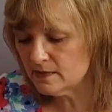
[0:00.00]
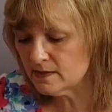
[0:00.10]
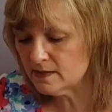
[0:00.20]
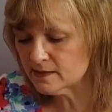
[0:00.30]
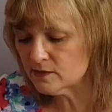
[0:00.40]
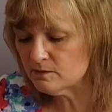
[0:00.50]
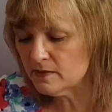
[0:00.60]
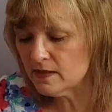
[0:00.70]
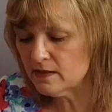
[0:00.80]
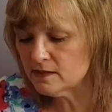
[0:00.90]
This could
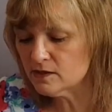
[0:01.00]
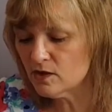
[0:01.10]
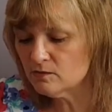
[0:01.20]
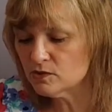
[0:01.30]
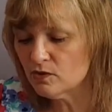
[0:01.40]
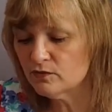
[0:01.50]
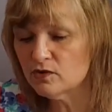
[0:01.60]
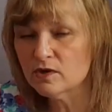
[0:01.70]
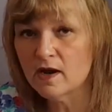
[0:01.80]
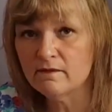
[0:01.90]
be in terms of
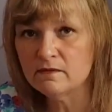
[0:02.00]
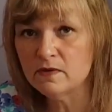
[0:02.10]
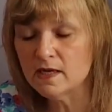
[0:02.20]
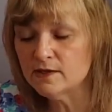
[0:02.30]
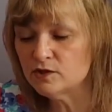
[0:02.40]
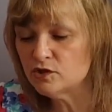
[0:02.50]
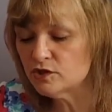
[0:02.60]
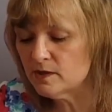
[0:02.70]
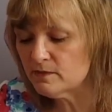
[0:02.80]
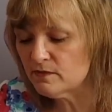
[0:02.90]
your current relationship,